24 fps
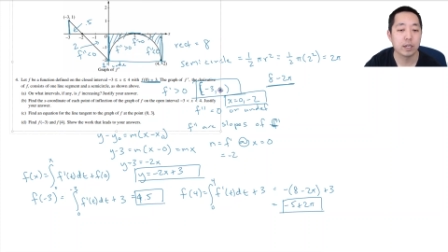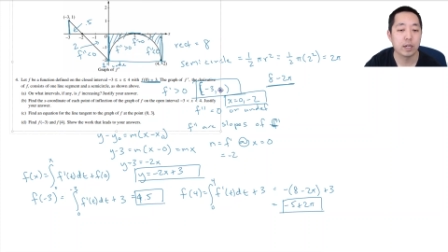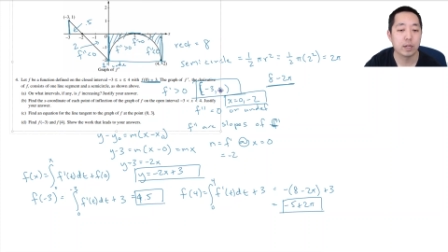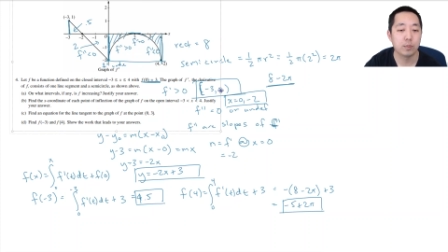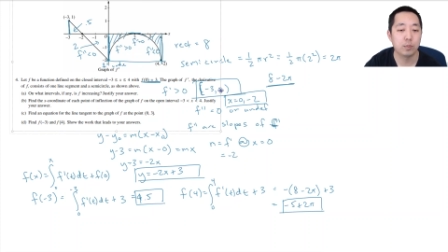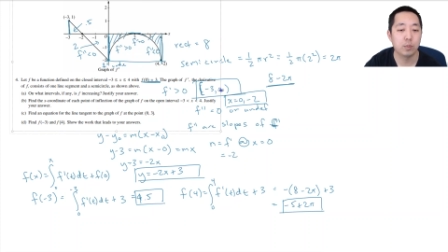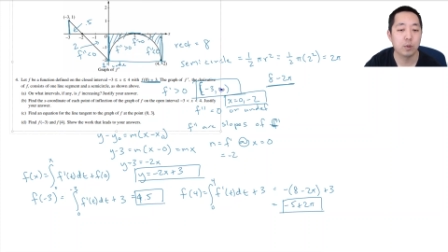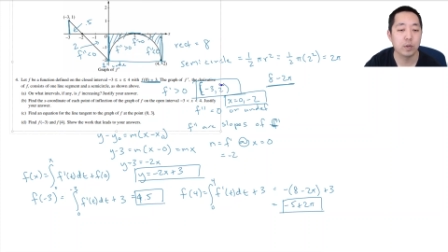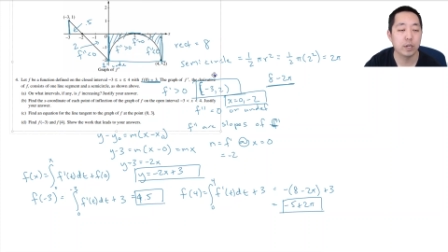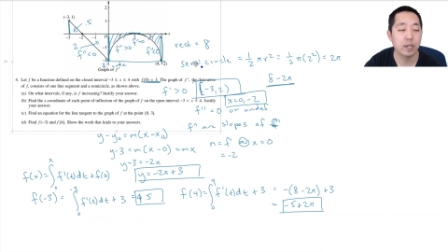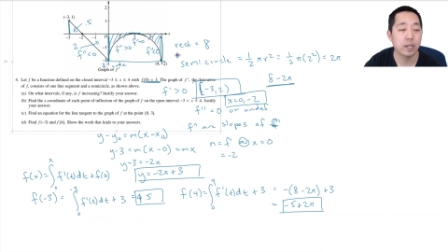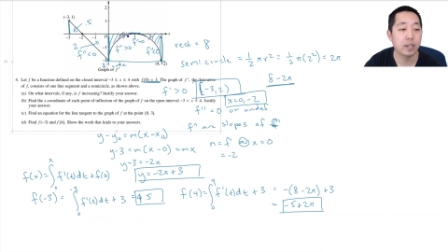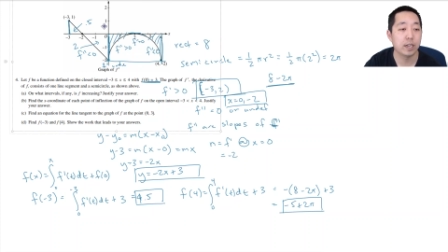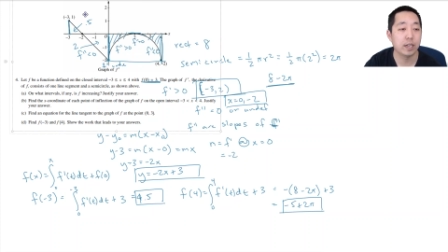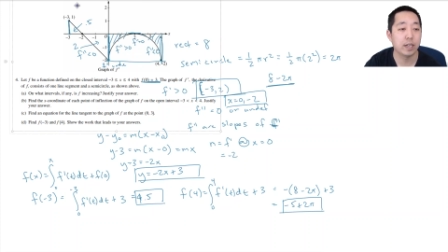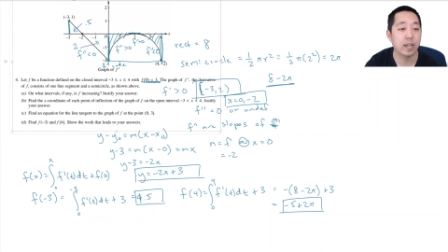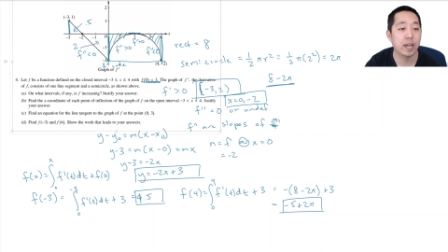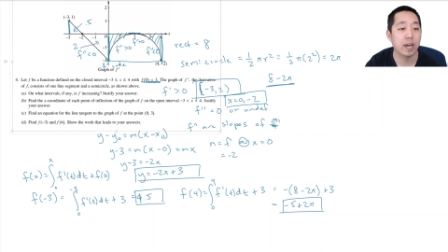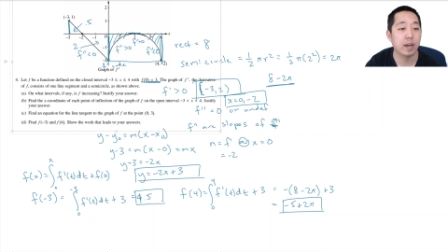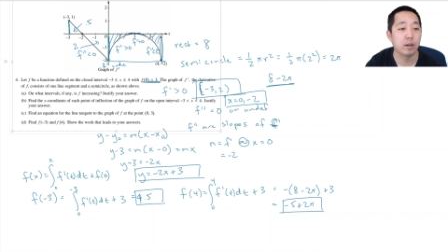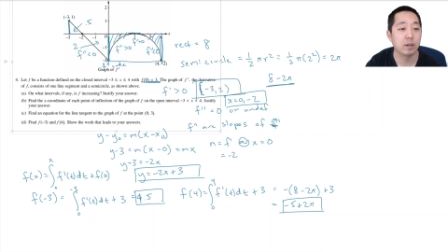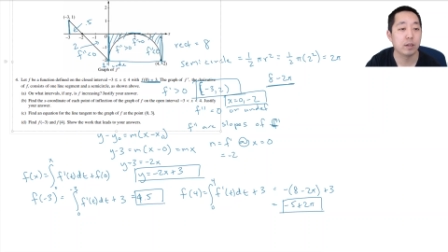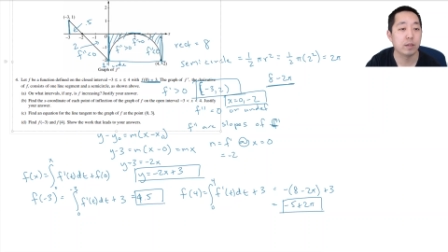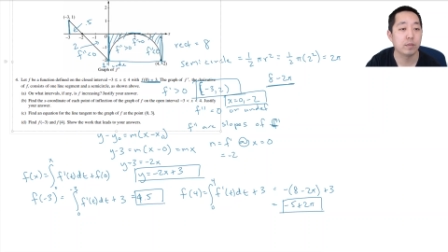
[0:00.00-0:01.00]
I pointed it
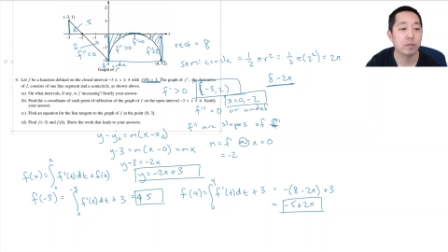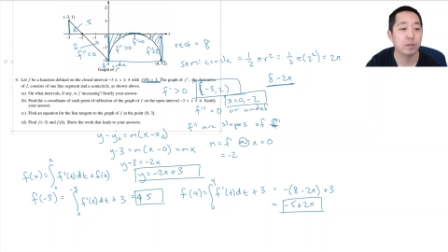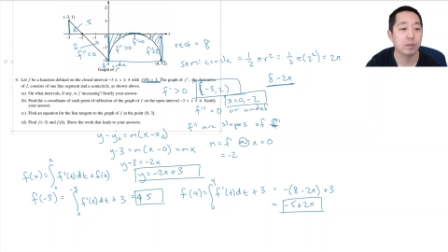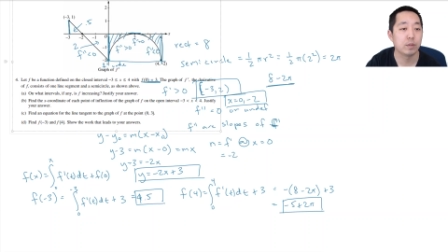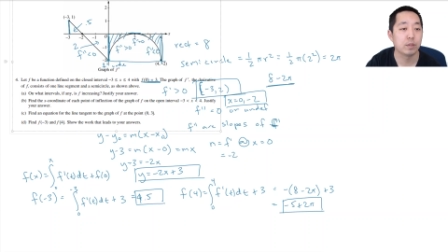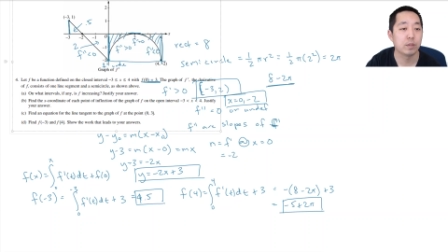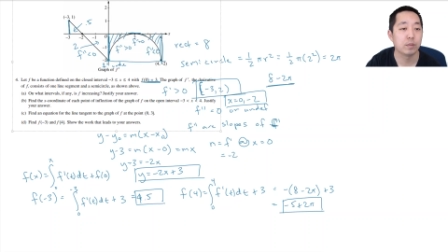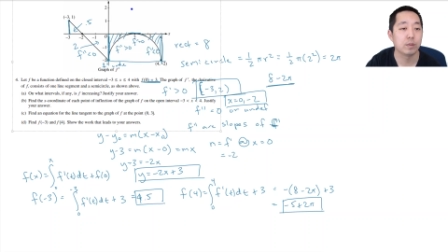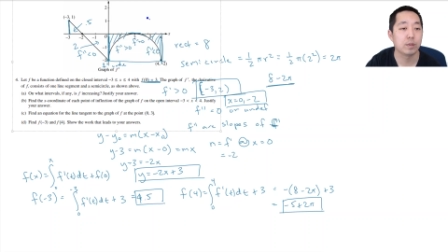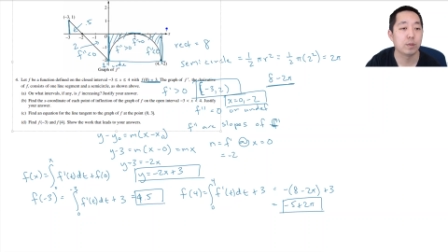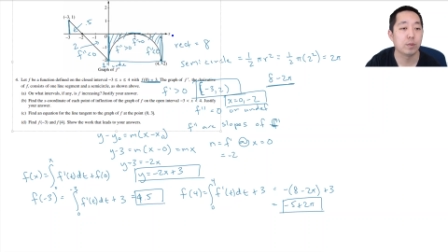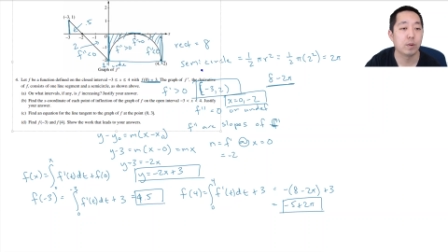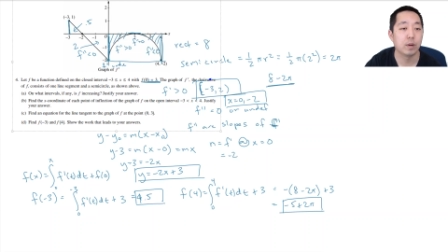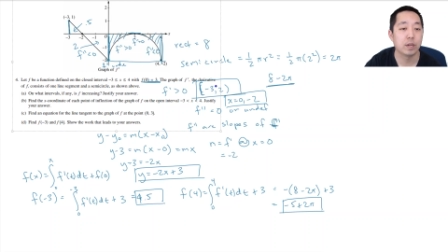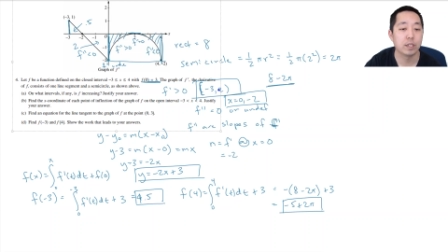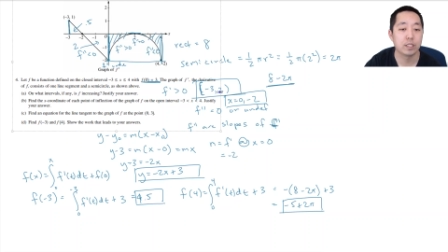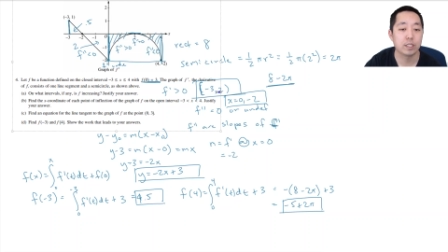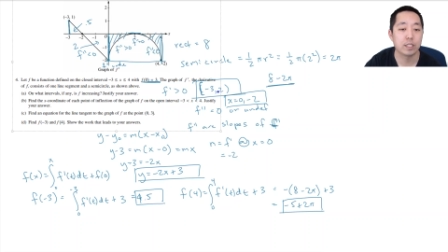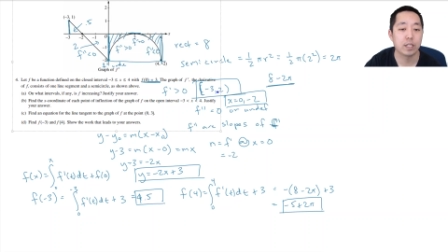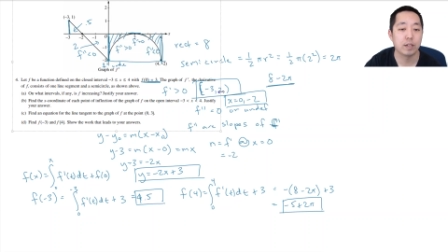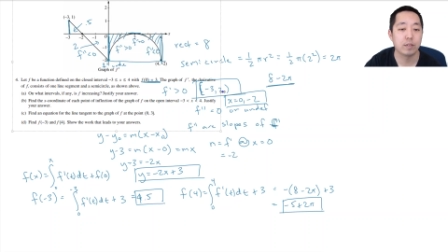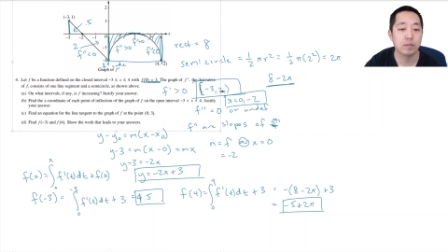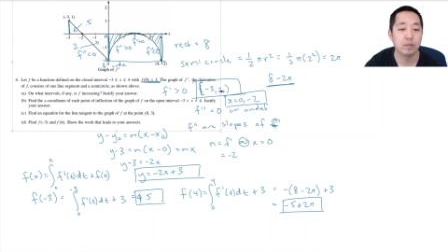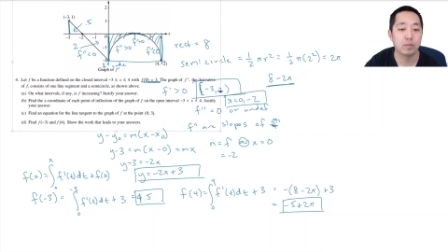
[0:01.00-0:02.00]
out. If you were to
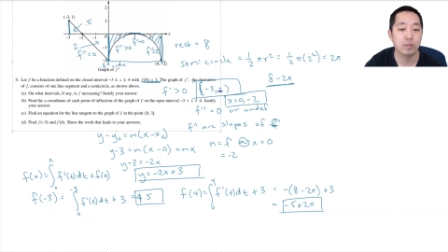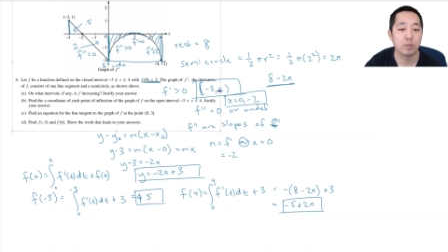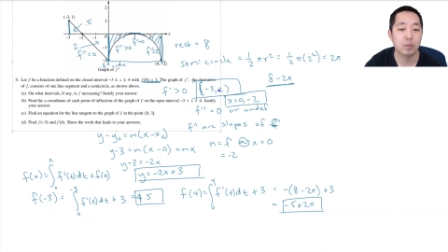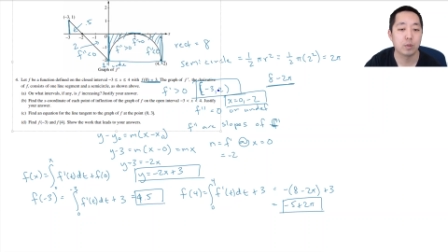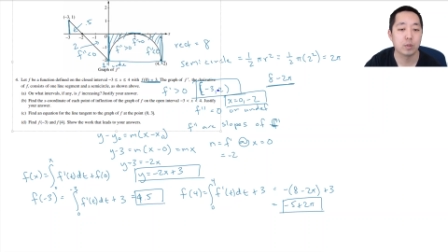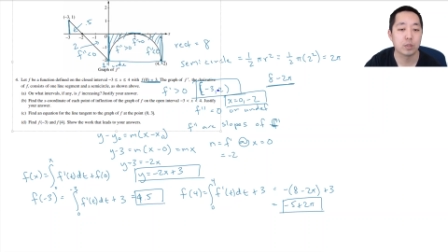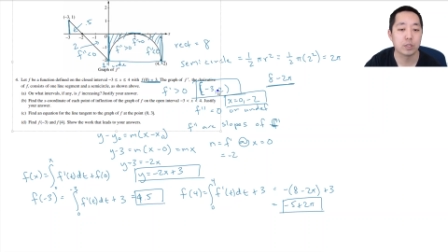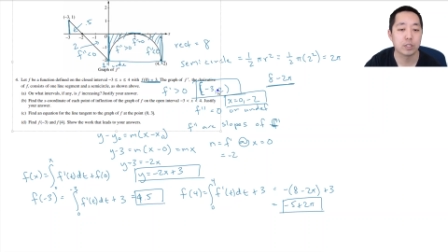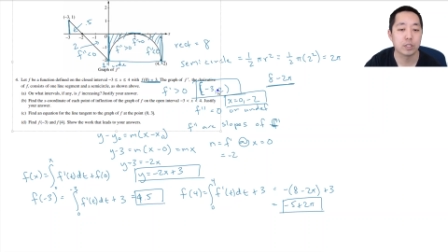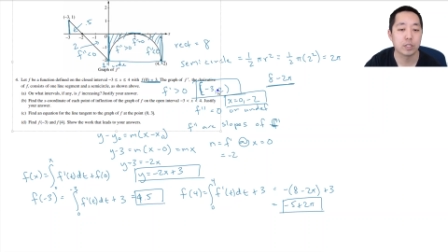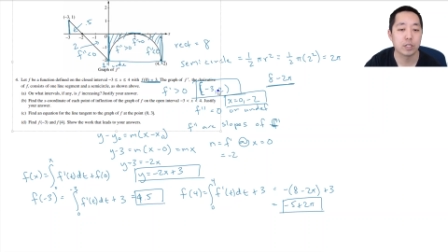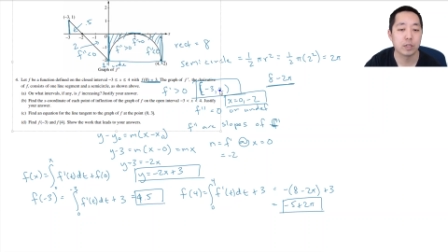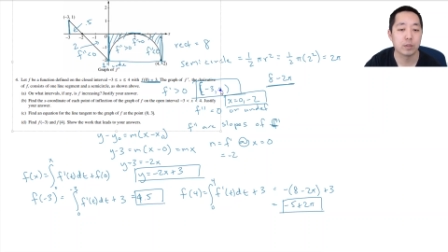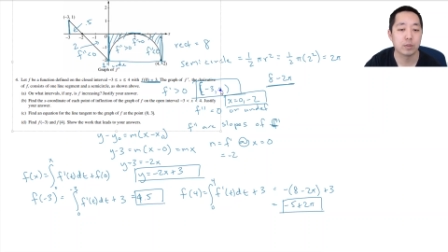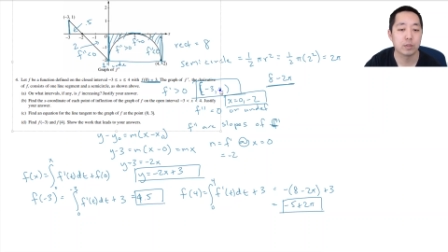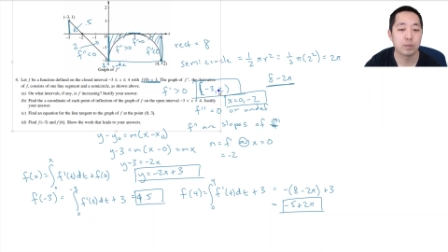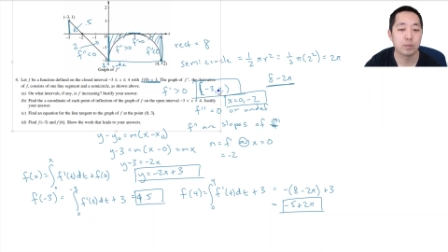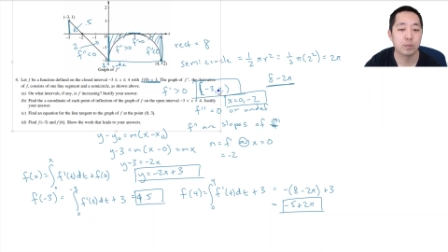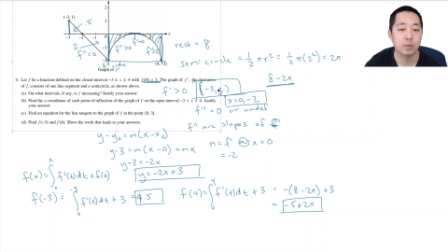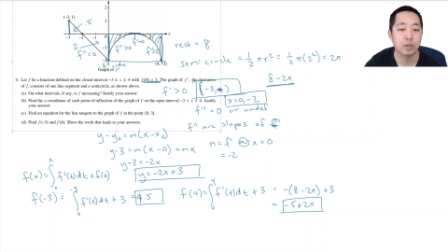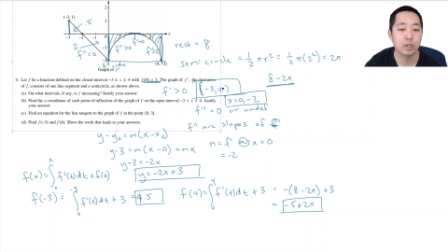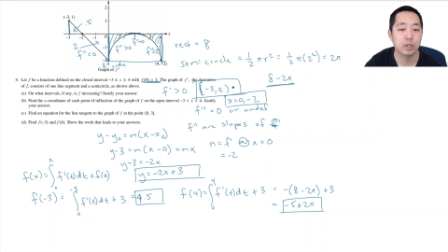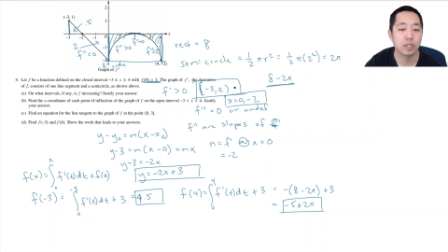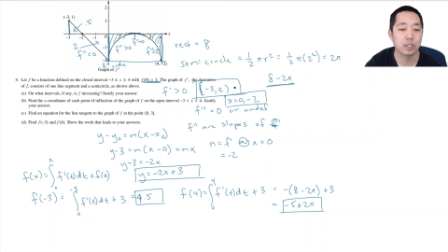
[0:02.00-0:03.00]
rewatch that portion, I was
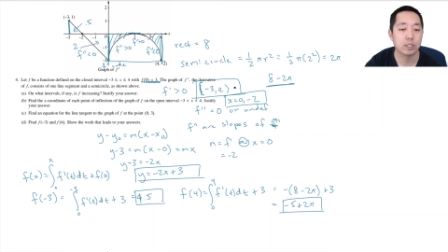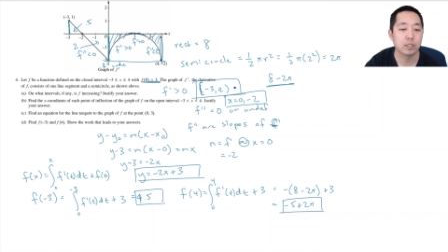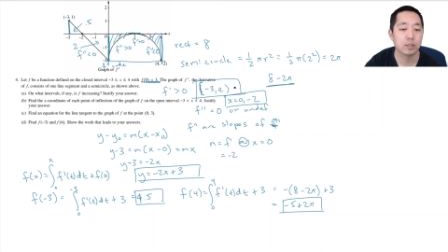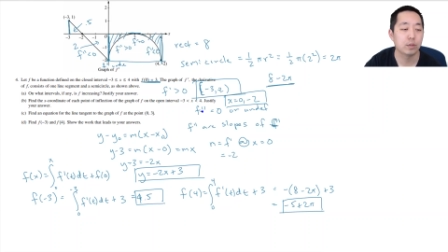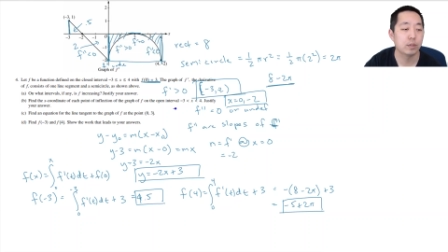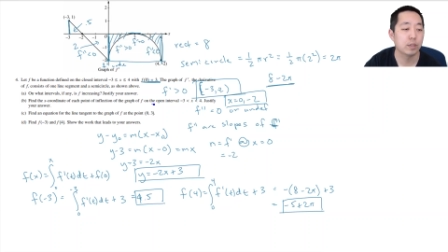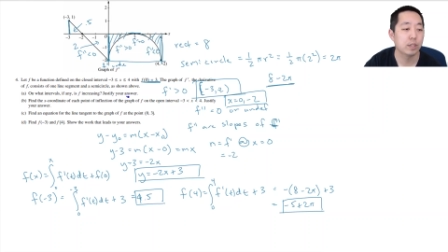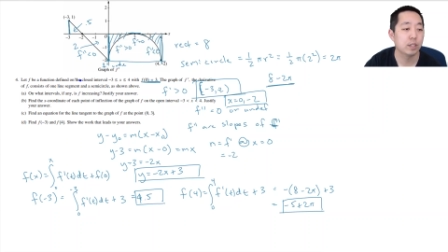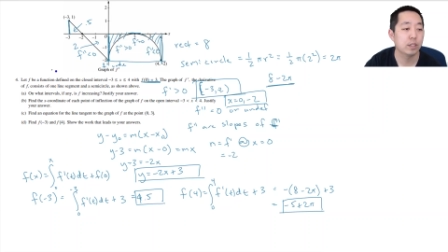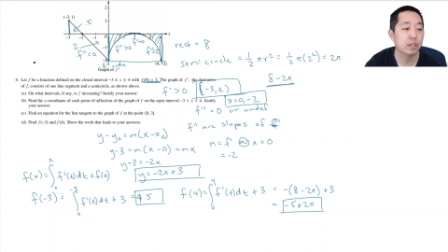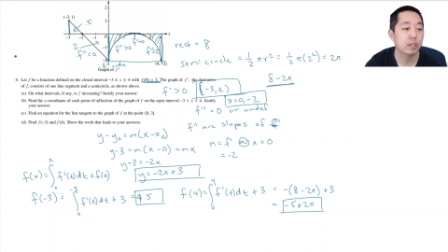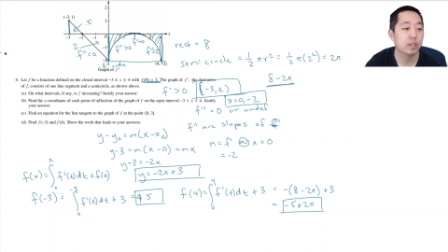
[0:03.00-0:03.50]
pointing to it.